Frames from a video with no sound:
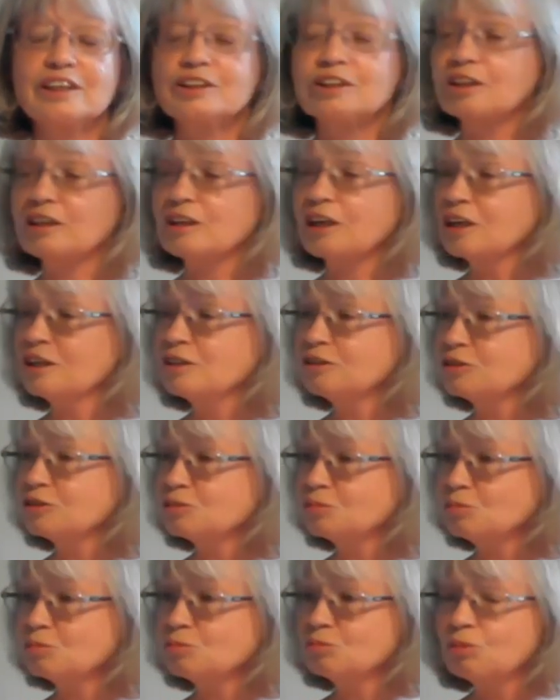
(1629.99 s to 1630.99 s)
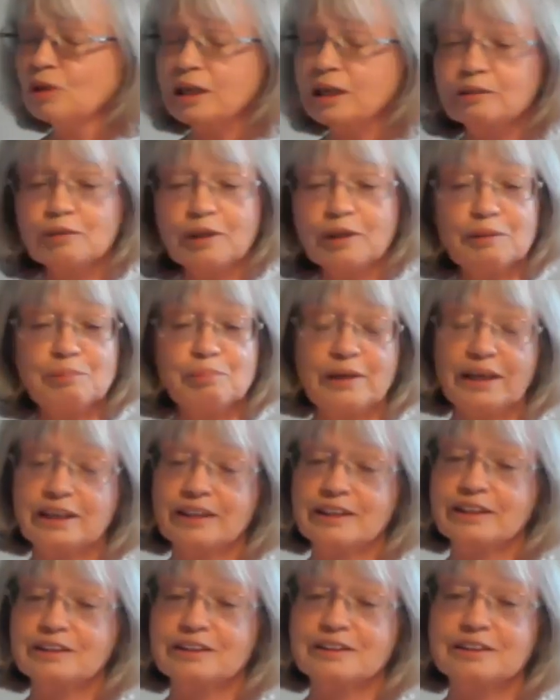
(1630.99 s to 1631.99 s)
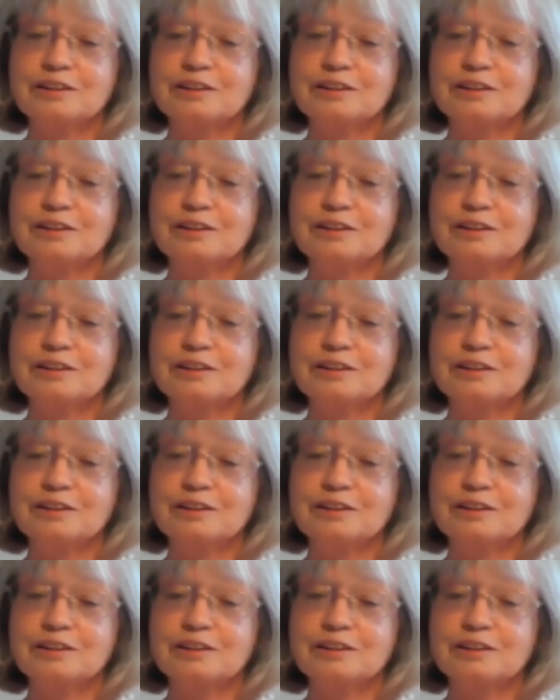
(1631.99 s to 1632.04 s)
that goes way, way back.